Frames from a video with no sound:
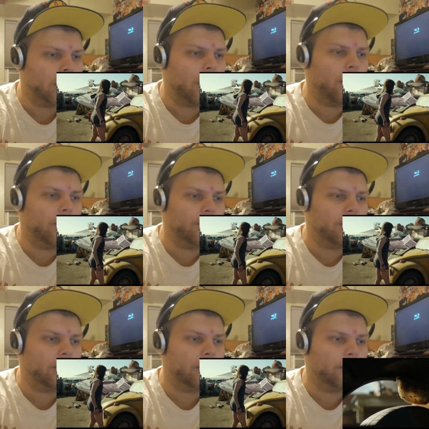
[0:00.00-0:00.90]
Oh, the
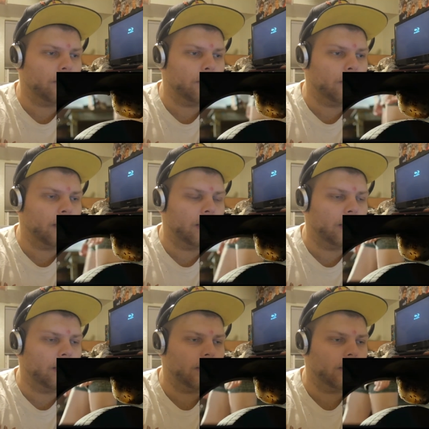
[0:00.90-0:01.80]
chick from
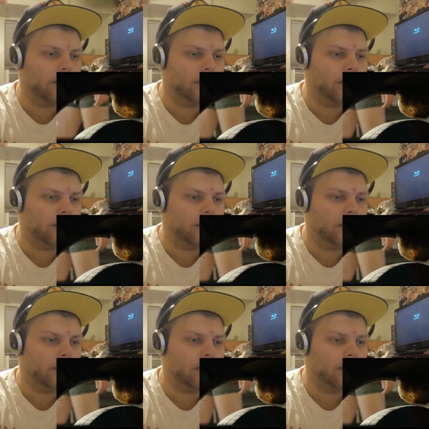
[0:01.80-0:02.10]
uh,